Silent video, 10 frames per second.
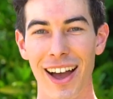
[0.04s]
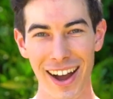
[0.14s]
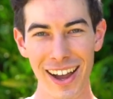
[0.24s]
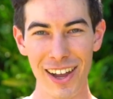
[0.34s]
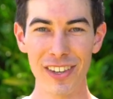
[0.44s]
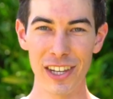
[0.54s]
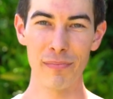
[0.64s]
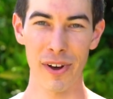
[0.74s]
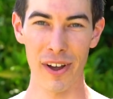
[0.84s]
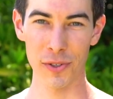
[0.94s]
Hi, I'm Keaton
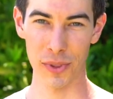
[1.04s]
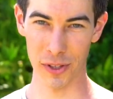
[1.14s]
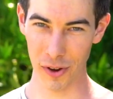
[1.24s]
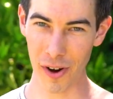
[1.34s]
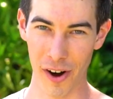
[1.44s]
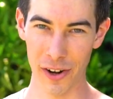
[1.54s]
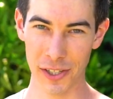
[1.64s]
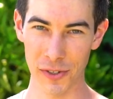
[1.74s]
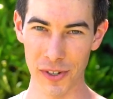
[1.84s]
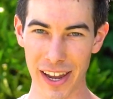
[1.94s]
Punch with the Local
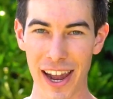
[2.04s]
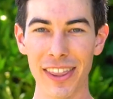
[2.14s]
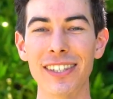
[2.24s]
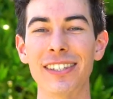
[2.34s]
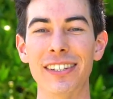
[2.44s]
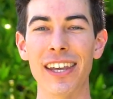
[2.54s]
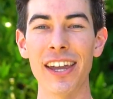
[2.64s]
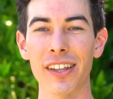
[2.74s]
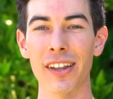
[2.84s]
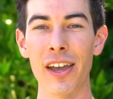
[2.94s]
Artistry, and this is a day
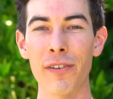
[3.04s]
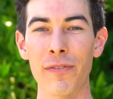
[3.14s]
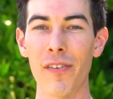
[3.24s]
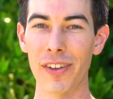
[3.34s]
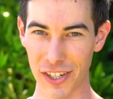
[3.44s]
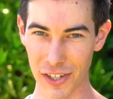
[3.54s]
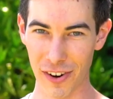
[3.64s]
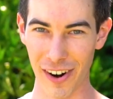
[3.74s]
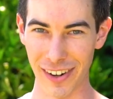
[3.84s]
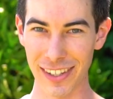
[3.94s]
in the life of a digital
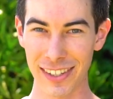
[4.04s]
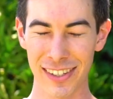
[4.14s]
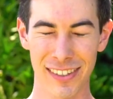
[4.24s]
artist.